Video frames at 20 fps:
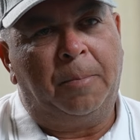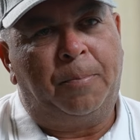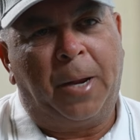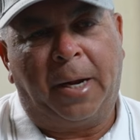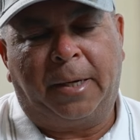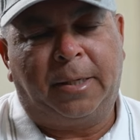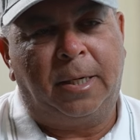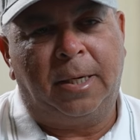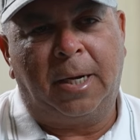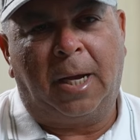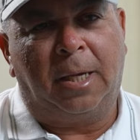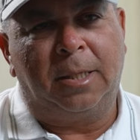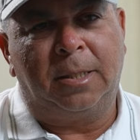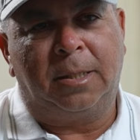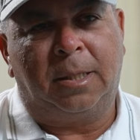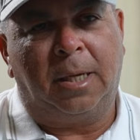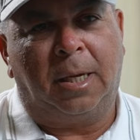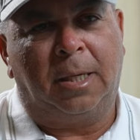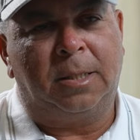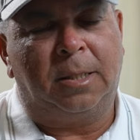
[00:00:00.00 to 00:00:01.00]

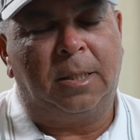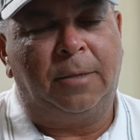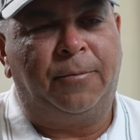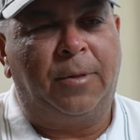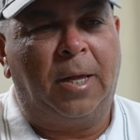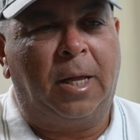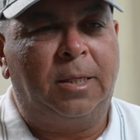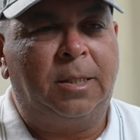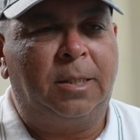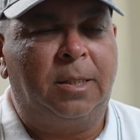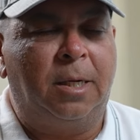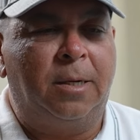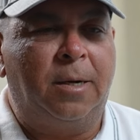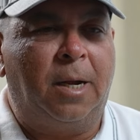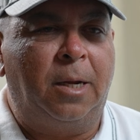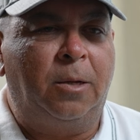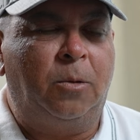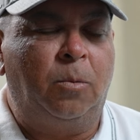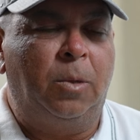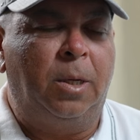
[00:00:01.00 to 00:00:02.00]
patronized us, if that's the
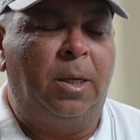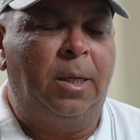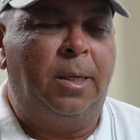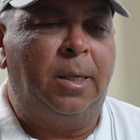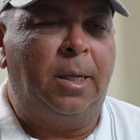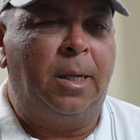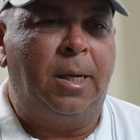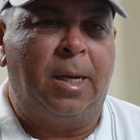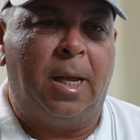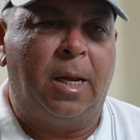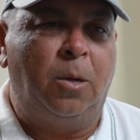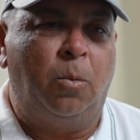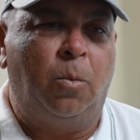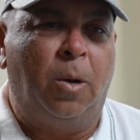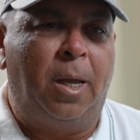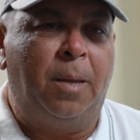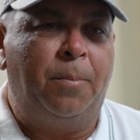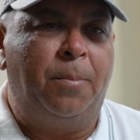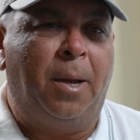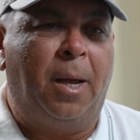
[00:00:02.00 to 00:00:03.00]
right word, in any
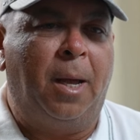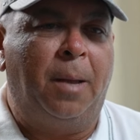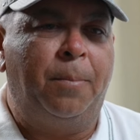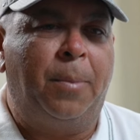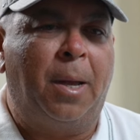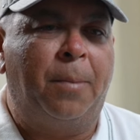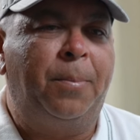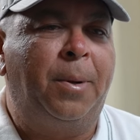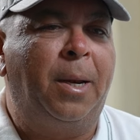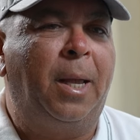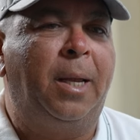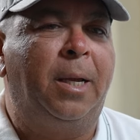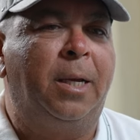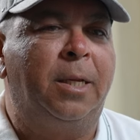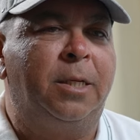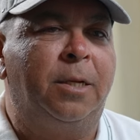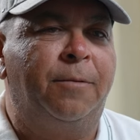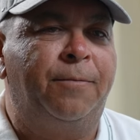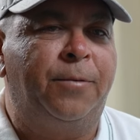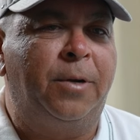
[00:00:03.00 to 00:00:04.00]
way by playing
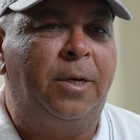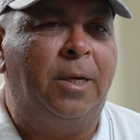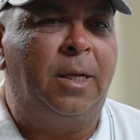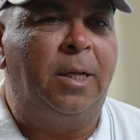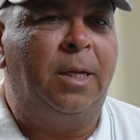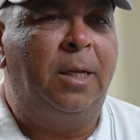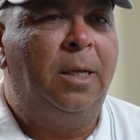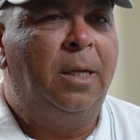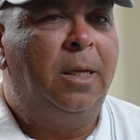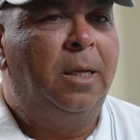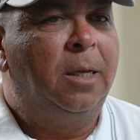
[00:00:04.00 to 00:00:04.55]
it differently.